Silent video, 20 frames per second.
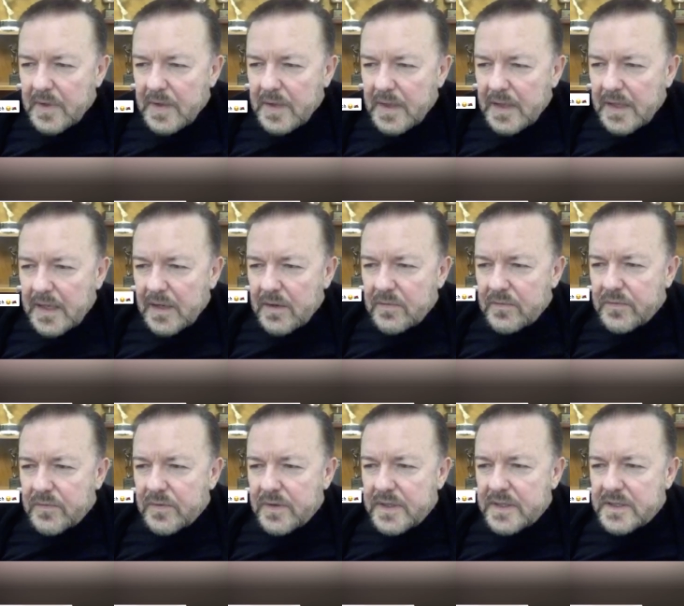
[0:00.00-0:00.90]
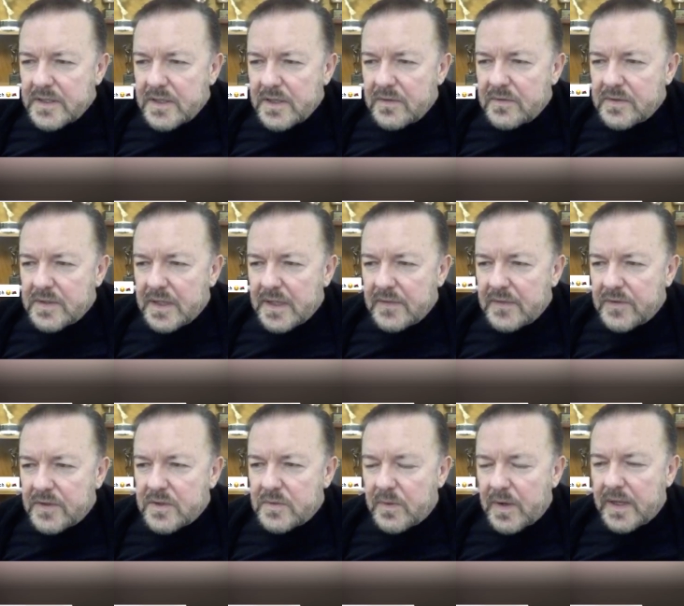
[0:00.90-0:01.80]
Guilt-free snoozing for
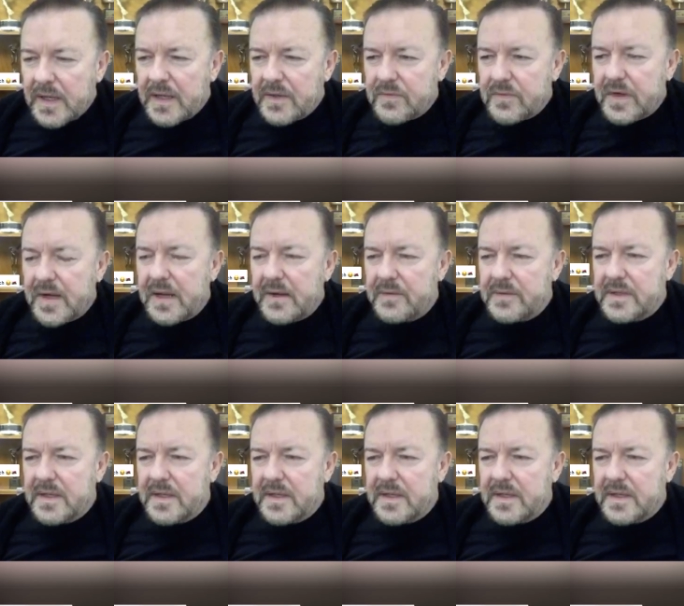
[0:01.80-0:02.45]
23 hours a